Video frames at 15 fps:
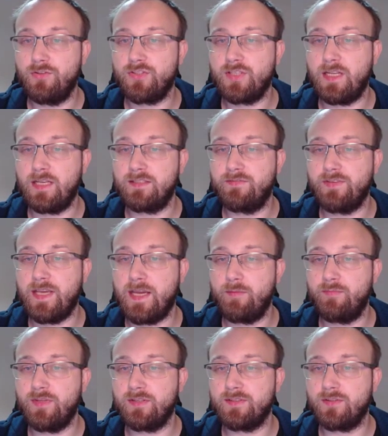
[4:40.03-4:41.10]
initialize
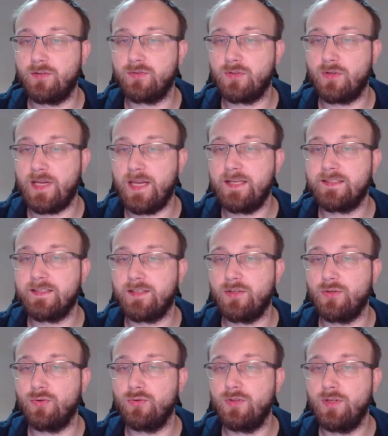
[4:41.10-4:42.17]
VM. There's also
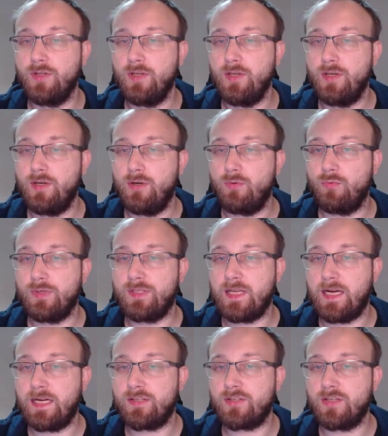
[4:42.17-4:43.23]
execute, which
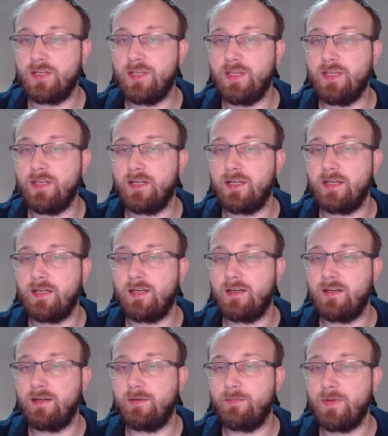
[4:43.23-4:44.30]
actually
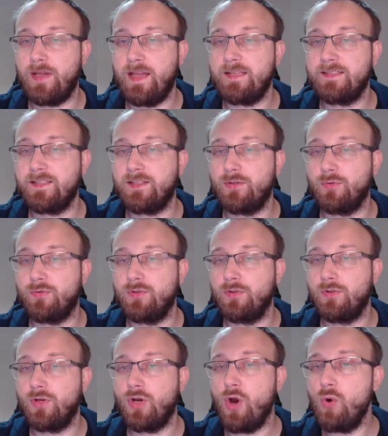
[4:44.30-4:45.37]
execute
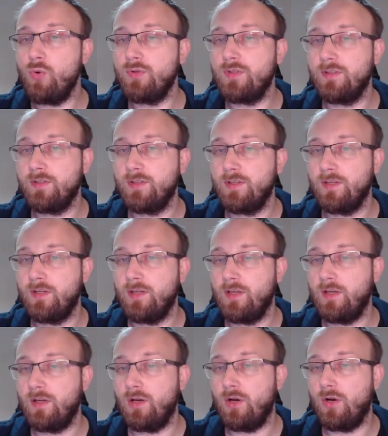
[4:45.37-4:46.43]
code
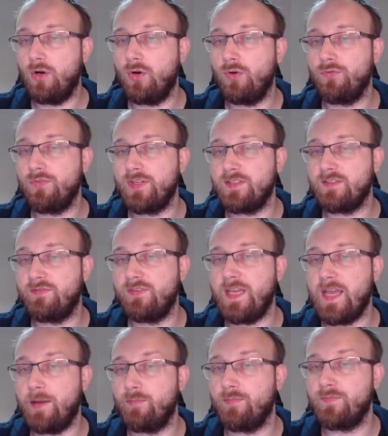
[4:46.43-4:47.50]
on this
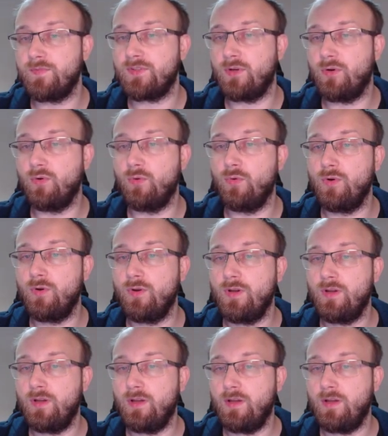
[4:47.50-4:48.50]
VM. So